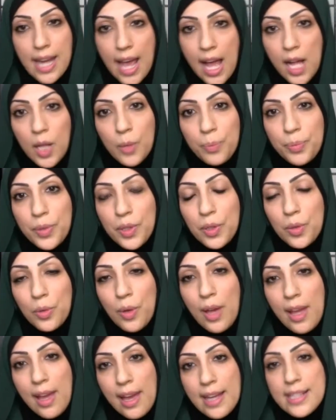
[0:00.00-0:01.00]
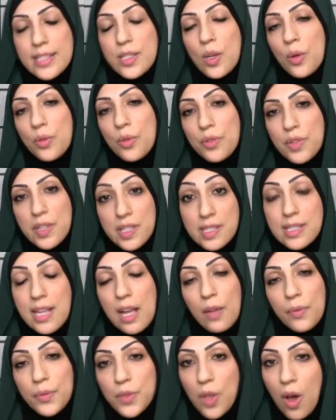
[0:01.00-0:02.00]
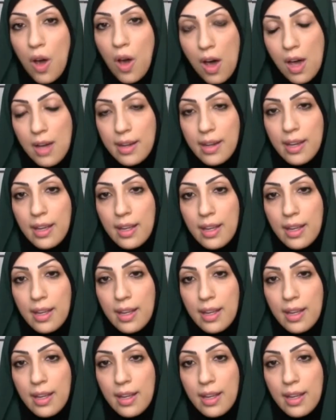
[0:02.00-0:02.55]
help you? And so this self-talk